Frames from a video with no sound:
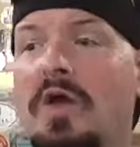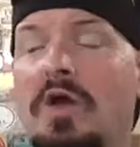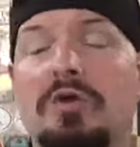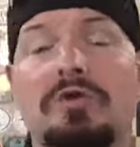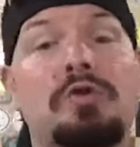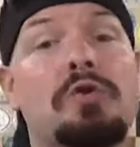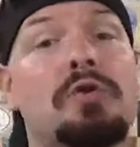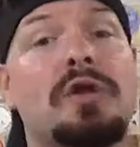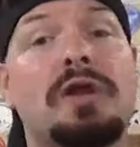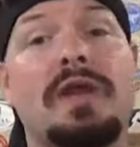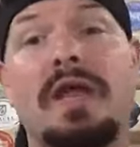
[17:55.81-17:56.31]

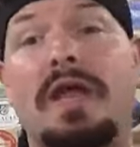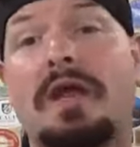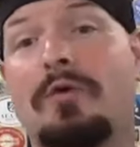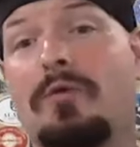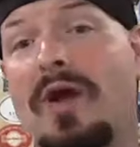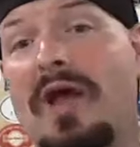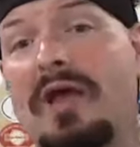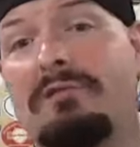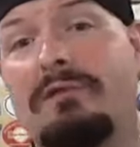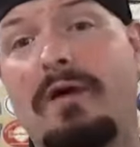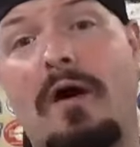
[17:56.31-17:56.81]
You can
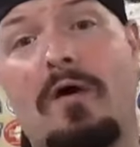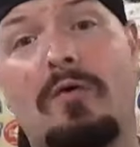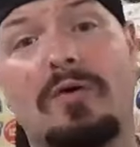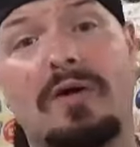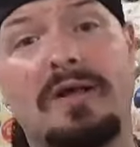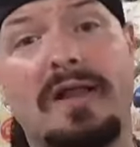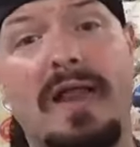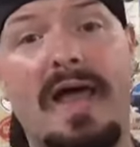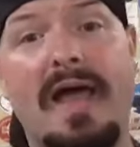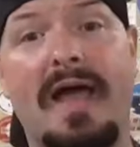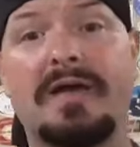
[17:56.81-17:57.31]
engrave on
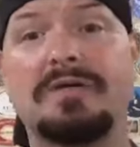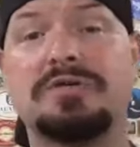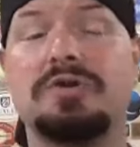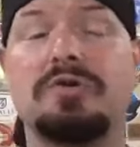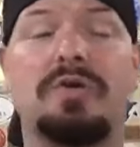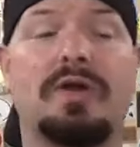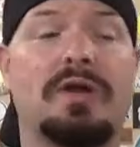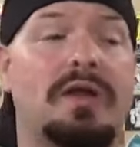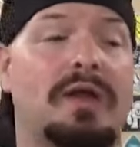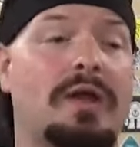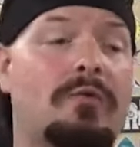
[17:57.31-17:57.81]
glass. You
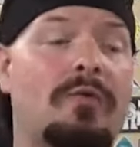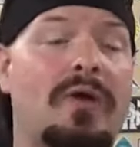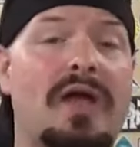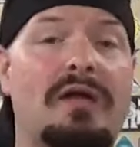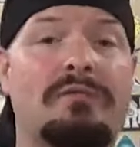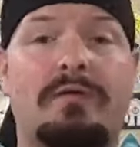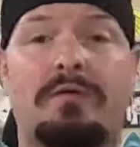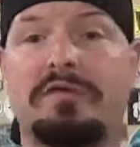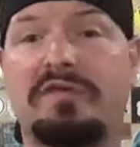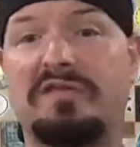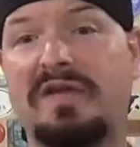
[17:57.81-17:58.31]
can
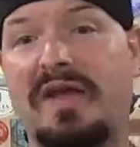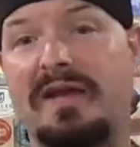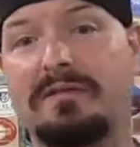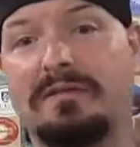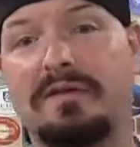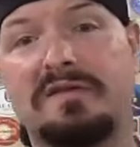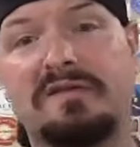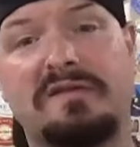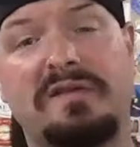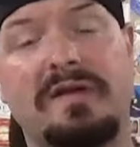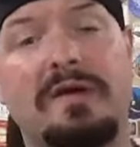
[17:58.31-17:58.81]
engrave on
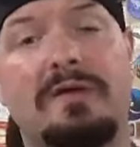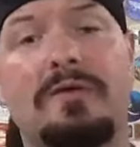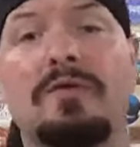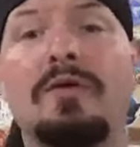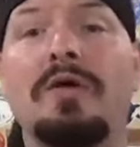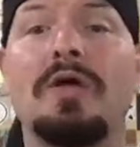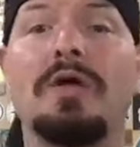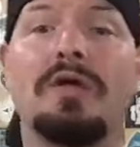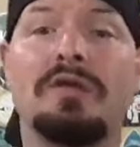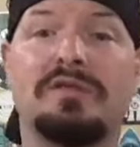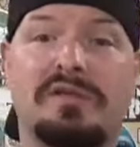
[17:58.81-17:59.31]
stainless steel.
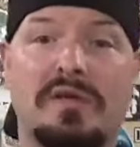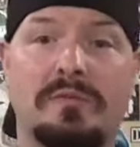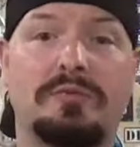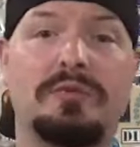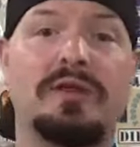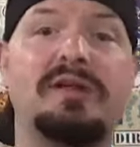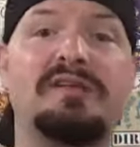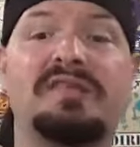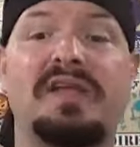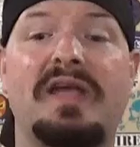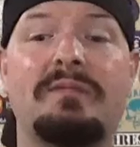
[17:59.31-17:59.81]
So
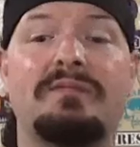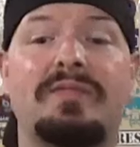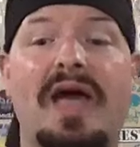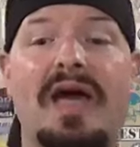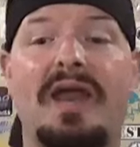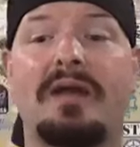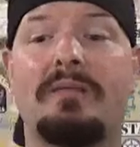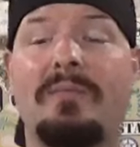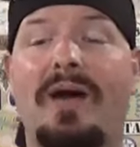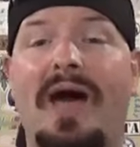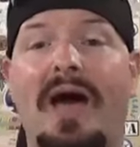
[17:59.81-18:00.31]
please keep
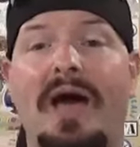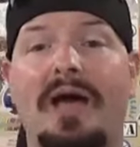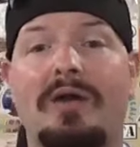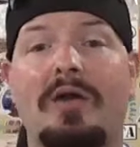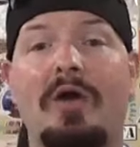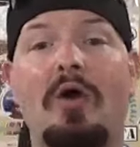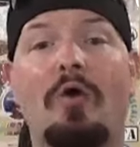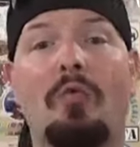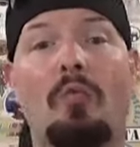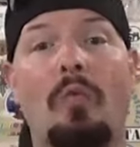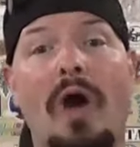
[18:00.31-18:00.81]
that in
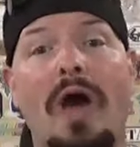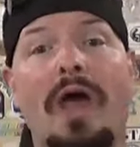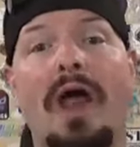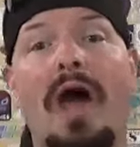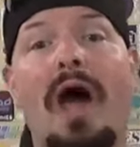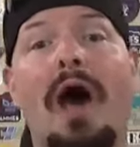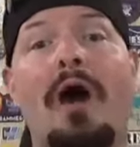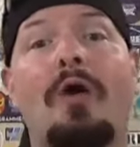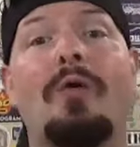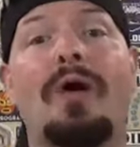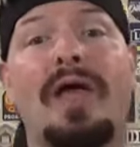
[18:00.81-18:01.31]
mind. What
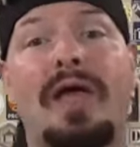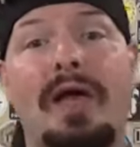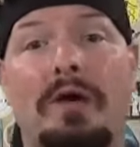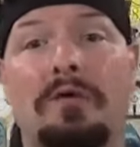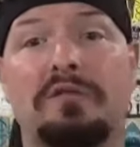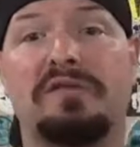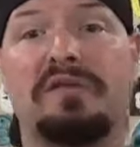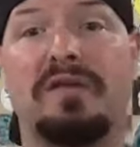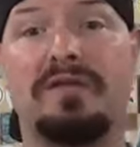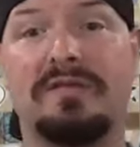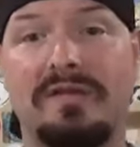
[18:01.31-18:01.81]
all
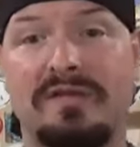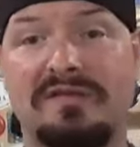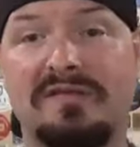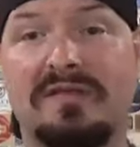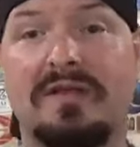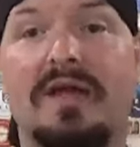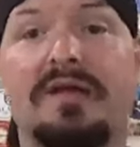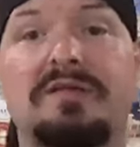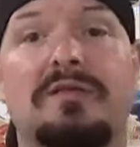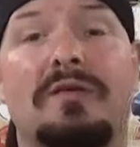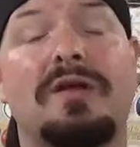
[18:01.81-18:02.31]
else this
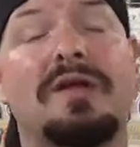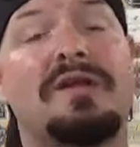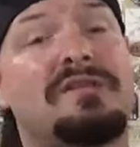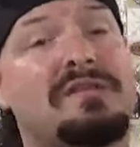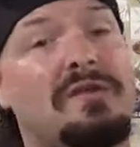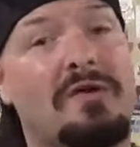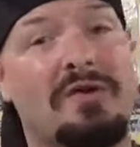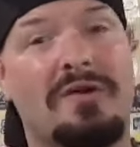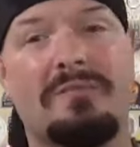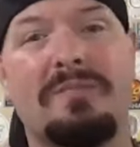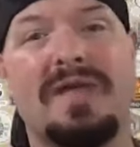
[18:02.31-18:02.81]
laser is
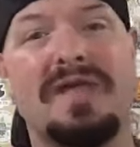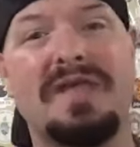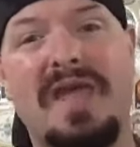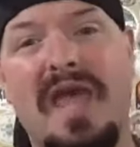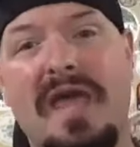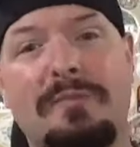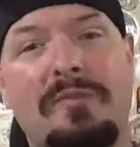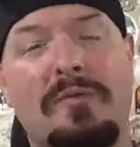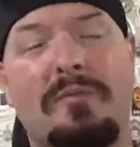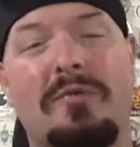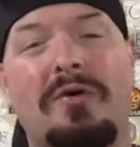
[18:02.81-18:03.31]
going to be
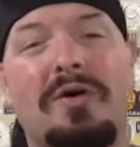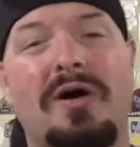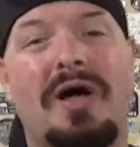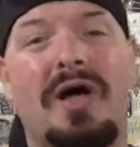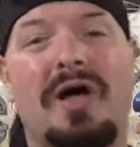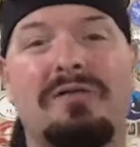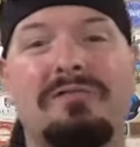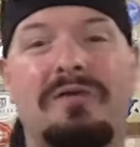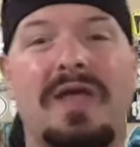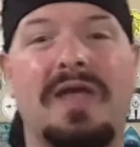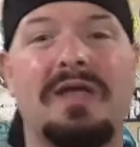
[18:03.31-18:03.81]
capable
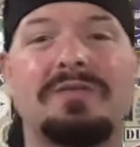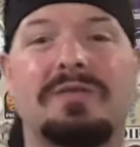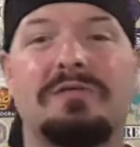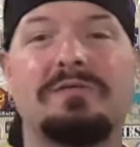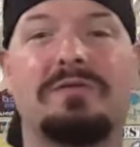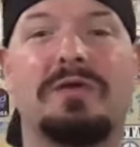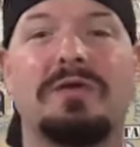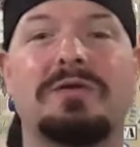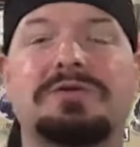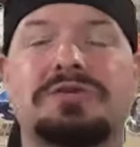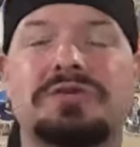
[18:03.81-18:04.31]
of in the
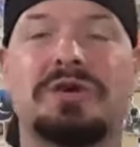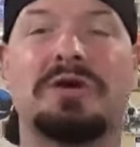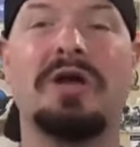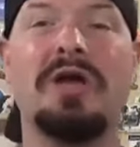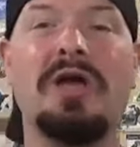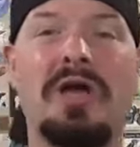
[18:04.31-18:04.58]
future.